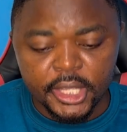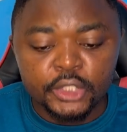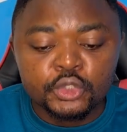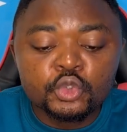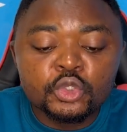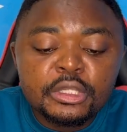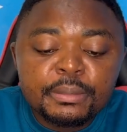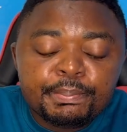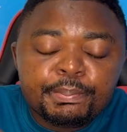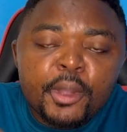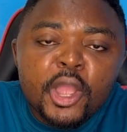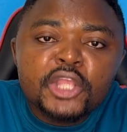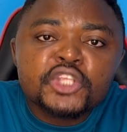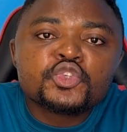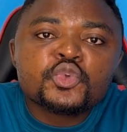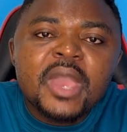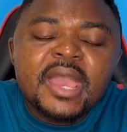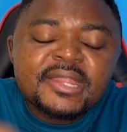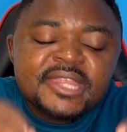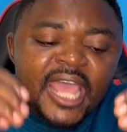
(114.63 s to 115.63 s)
To the point
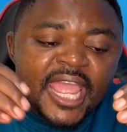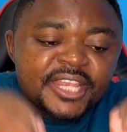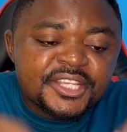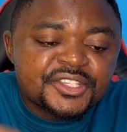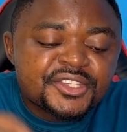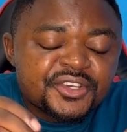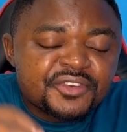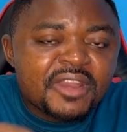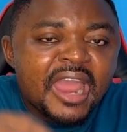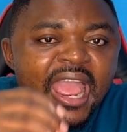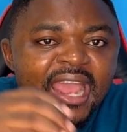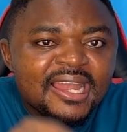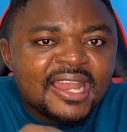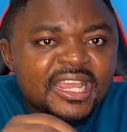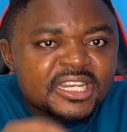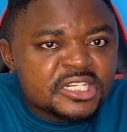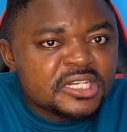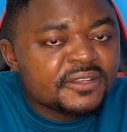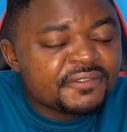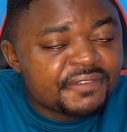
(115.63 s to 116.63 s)
where Nigerian
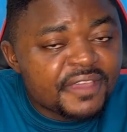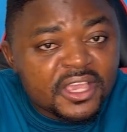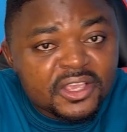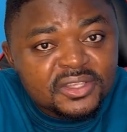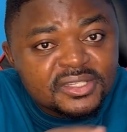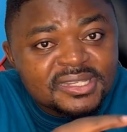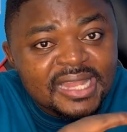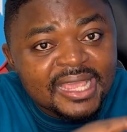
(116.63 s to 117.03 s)
electric vehicles,